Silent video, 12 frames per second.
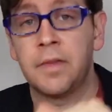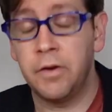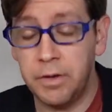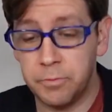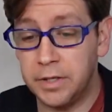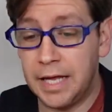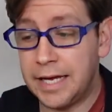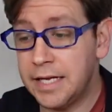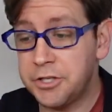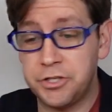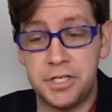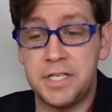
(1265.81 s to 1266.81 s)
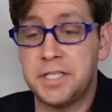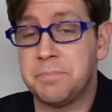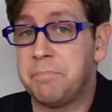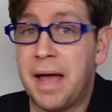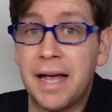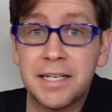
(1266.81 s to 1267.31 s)
All right, well, I guess she's
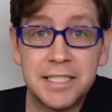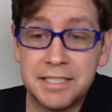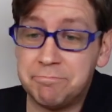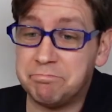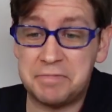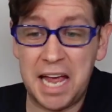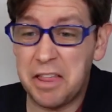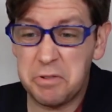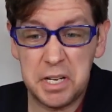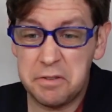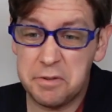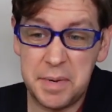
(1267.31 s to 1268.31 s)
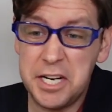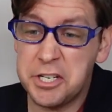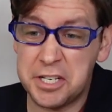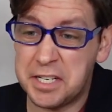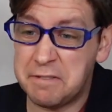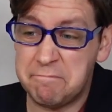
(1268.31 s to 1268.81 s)
back to gathering
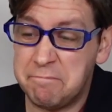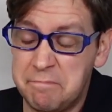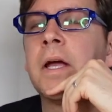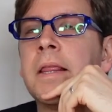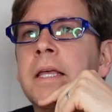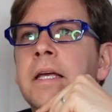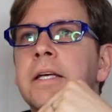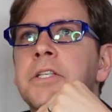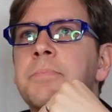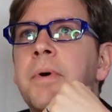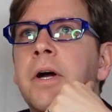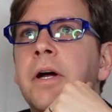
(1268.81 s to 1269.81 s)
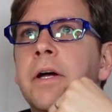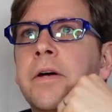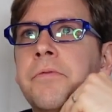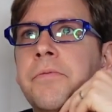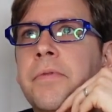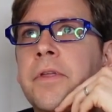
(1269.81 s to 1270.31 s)
information. I think as part
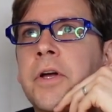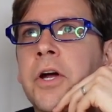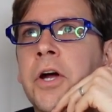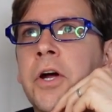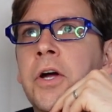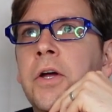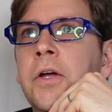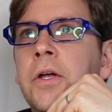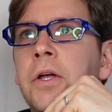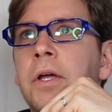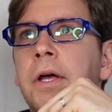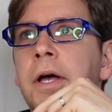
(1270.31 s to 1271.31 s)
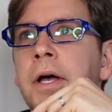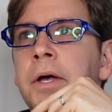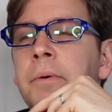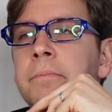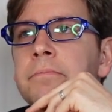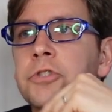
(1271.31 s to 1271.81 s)
of their
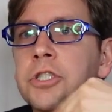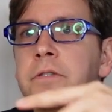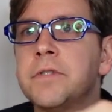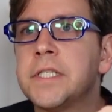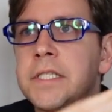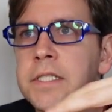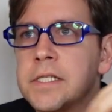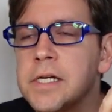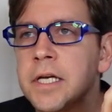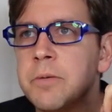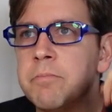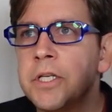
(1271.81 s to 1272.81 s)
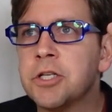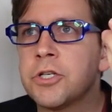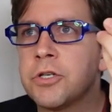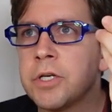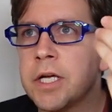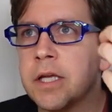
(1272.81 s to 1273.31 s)
service and
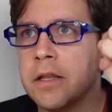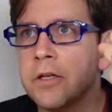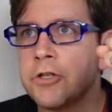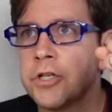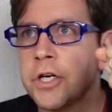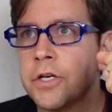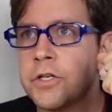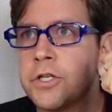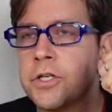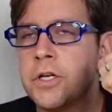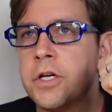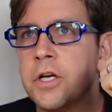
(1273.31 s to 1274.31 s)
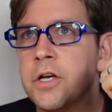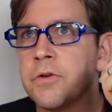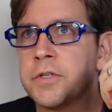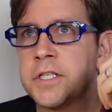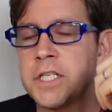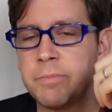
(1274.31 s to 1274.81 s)
ministry, the church,
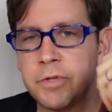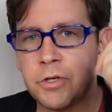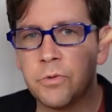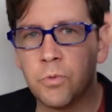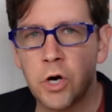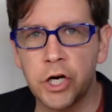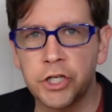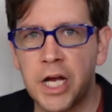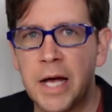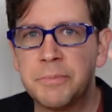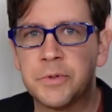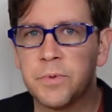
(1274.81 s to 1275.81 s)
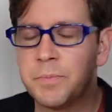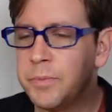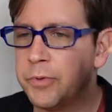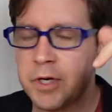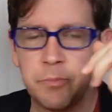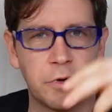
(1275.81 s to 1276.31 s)
sets up little workshops where
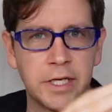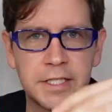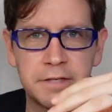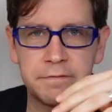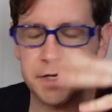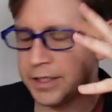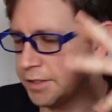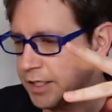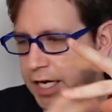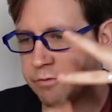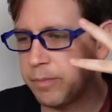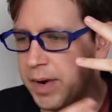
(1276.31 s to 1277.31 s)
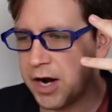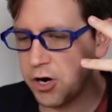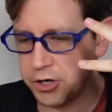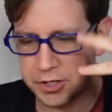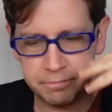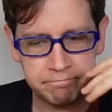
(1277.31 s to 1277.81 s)
people can bring stuff in to get
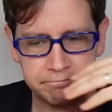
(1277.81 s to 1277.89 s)
repaired.